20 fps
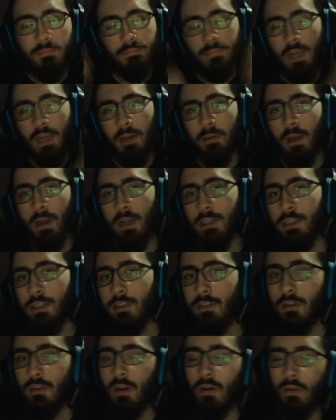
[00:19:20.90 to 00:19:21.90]
I, I
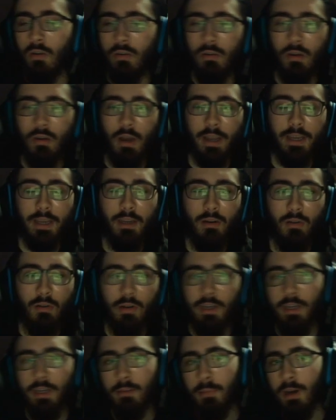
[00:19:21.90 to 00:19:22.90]
just know. I can
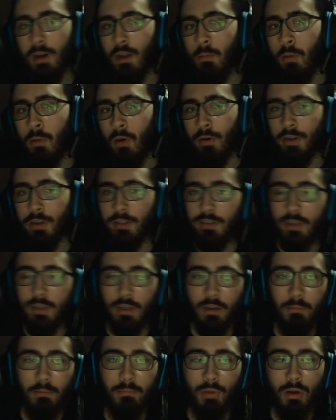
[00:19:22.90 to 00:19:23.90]
read my opponents
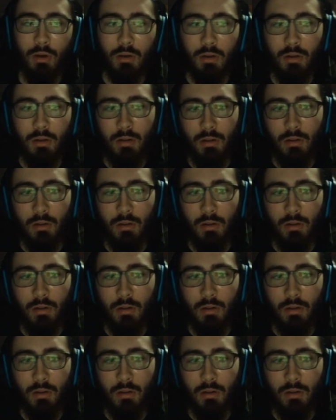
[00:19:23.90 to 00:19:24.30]
like a book.